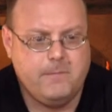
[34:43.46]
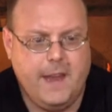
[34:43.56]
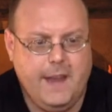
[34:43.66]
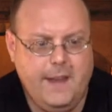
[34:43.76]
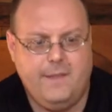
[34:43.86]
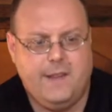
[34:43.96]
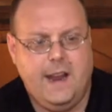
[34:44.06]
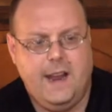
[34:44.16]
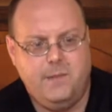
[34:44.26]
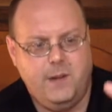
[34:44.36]
if
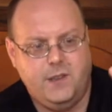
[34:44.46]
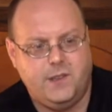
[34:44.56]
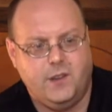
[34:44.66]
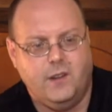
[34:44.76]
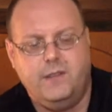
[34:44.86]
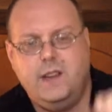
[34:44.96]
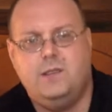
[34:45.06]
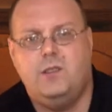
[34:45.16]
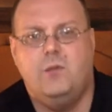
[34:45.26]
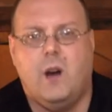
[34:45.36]
I had been served
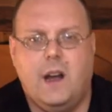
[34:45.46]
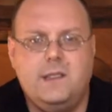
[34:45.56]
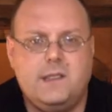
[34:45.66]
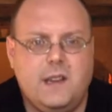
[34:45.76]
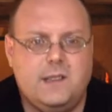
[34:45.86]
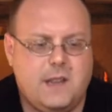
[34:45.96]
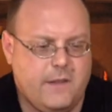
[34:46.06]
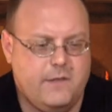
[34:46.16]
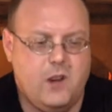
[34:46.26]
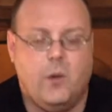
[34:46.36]
these two wines,
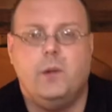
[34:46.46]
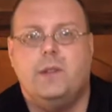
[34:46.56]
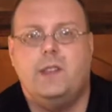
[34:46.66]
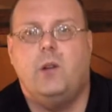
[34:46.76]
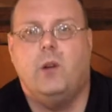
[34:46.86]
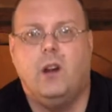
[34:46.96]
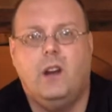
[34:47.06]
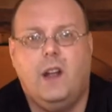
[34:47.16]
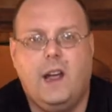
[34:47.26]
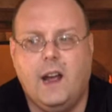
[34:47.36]
instead of knowing what they
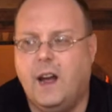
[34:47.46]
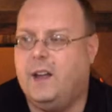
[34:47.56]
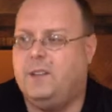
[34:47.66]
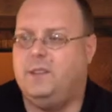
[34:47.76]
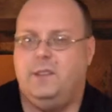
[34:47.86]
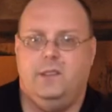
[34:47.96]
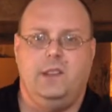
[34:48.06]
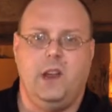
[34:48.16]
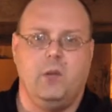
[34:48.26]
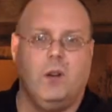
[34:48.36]
were, uh,
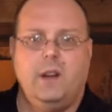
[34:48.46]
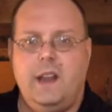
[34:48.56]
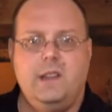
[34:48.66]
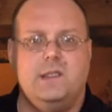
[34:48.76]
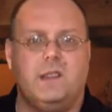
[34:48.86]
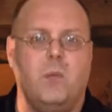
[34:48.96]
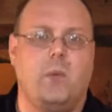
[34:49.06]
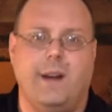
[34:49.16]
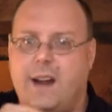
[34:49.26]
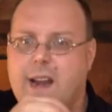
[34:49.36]
they were hidden
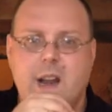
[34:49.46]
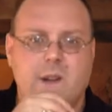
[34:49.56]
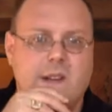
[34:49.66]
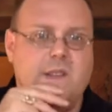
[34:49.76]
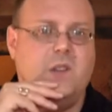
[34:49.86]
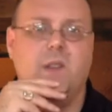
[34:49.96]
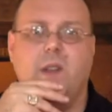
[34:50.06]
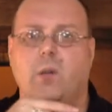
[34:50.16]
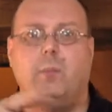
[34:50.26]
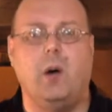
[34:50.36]
somewhere and I never even knew
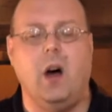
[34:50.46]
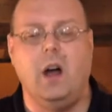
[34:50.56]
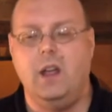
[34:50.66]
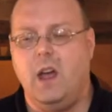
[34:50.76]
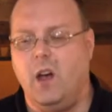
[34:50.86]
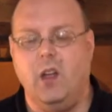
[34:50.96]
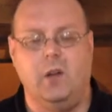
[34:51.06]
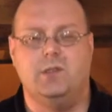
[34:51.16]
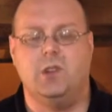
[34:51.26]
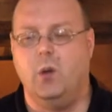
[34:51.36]
they were bought all I
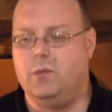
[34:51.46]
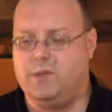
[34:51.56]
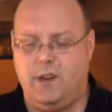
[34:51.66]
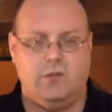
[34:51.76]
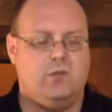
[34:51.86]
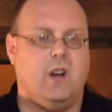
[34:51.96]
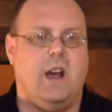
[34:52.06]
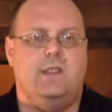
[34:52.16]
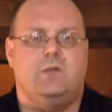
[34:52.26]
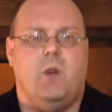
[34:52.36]
was told was here,
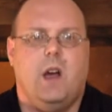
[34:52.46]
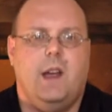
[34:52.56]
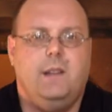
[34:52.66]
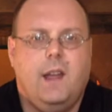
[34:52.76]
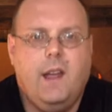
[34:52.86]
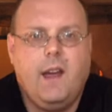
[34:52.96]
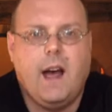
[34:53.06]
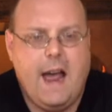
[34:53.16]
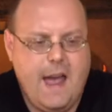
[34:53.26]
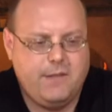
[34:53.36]
try this wine.
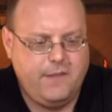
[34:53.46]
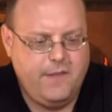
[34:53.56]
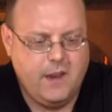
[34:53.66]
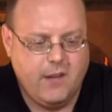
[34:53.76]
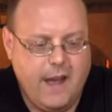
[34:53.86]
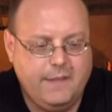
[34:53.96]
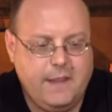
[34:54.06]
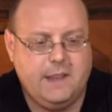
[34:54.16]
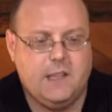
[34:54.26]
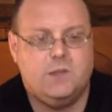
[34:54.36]
I have to figure out
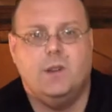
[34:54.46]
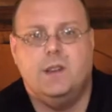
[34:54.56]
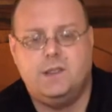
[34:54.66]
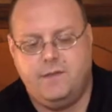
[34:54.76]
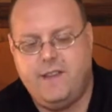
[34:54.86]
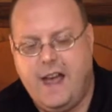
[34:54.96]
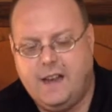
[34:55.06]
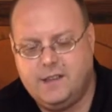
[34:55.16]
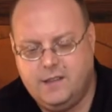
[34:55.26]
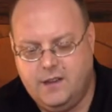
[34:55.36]
that this was, in
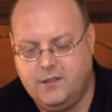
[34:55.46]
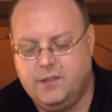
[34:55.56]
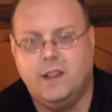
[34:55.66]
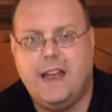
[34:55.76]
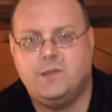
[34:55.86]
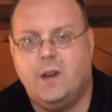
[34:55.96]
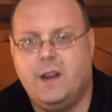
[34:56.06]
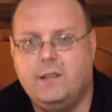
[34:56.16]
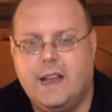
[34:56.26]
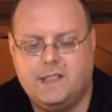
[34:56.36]
fact, you know, the last
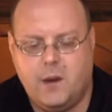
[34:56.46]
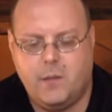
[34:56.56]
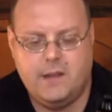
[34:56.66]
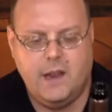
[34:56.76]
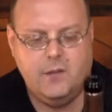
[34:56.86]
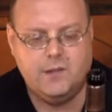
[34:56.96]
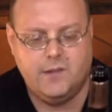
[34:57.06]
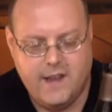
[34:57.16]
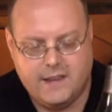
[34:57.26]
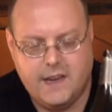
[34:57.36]
wine, last segment, that it was,
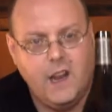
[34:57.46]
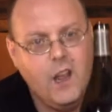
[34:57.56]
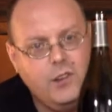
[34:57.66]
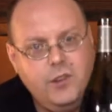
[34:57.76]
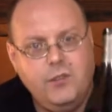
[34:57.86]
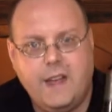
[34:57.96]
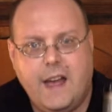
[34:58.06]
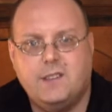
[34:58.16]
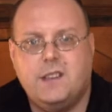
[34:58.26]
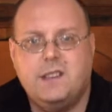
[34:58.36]
in fact, a
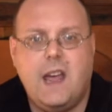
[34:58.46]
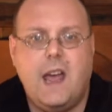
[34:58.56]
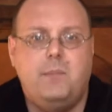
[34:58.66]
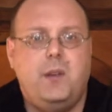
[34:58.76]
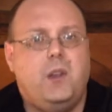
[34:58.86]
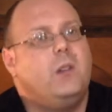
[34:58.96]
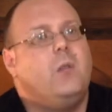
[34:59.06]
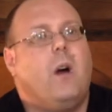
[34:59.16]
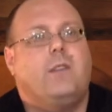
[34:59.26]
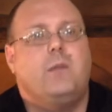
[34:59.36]
2010 Pinot
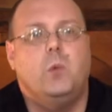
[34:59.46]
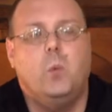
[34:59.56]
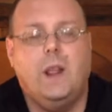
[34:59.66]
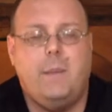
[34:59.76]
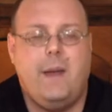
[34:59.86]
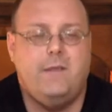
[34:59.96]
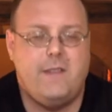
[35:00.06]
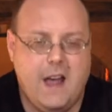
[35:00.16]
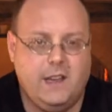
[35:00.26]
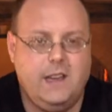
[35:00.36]
Noir from the Willamette
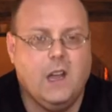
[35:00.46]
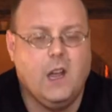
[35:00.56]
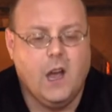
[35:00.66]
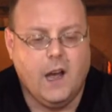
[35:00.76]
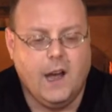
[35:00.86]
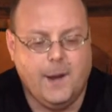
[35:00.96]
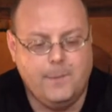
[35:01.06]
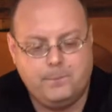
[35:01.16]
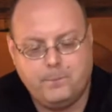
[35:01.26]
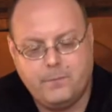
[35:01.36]
Valley.
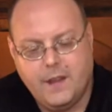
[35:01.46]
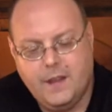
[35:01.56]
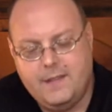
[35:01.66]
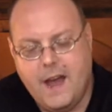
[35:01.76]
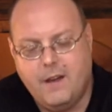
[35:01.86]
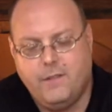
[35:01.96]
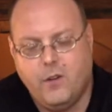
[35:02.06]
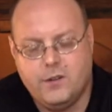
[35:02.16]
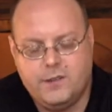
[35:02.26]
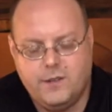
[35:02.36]
Um, now,
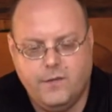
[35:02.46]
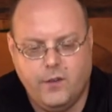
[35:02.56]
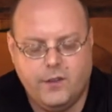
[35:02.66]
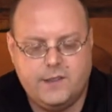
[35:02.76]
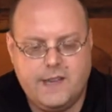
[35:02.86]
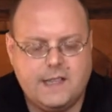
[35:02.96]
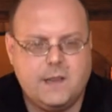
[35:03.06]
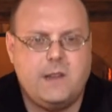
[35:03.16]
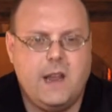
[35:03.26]
for, as, for the test I'm